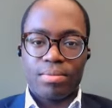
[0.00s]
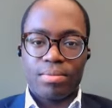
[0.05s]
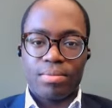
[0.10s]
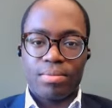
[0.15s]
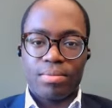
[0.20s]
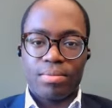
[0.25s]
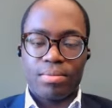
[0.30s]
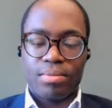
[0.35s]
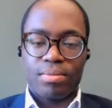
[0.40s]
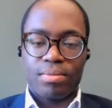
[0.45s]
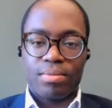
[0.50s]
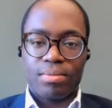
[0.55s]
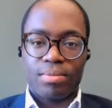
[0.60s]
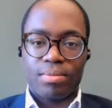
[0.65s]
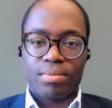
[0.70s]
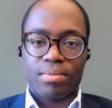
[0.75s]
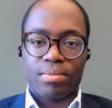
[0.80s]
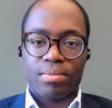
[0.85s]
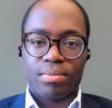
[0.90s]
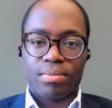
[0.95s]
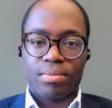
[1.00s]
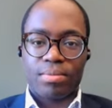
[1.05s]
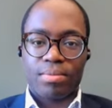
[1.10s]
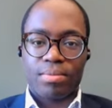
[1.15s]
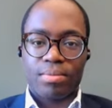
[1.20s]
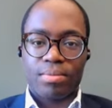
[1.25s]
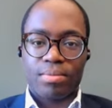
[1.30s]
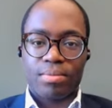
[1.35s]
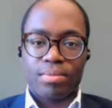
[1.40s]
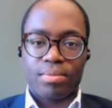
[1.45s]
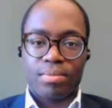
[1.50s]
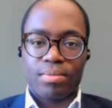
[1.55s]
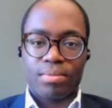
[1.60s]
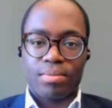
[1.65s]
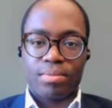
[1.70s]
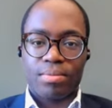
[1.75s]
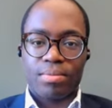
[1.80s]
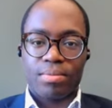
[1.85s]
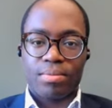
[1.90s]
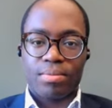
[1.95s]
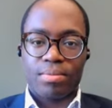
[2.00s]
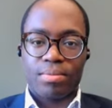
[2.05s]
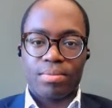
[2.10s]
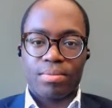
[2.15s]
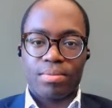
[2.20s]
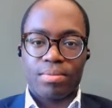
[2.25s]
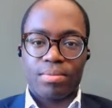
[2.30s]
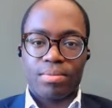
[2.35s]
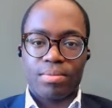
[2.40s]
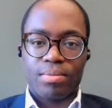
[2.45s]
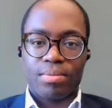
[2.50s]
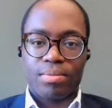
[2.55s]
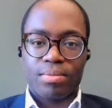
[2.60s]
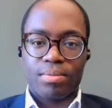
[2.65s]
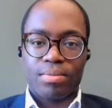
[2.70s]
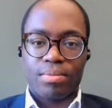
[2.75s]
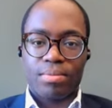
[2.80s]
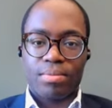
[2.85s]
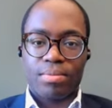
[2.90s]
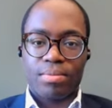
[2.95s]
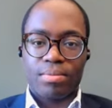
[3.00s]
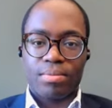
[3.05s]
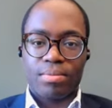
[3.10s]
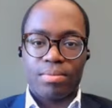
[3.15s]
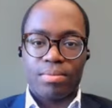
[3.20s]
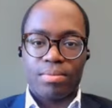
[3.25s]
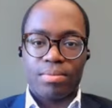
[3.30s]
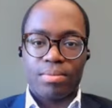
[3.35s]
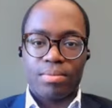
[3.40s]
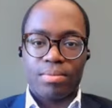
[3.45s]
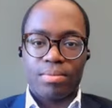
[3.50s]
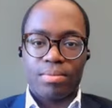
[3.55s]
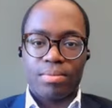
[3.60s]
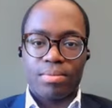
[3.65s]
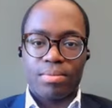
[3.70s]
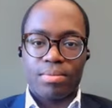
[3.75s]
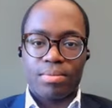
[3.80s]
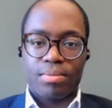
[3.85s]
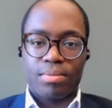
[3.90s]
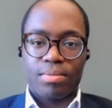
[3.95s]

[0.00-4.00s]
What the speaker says: The person shown says nothing.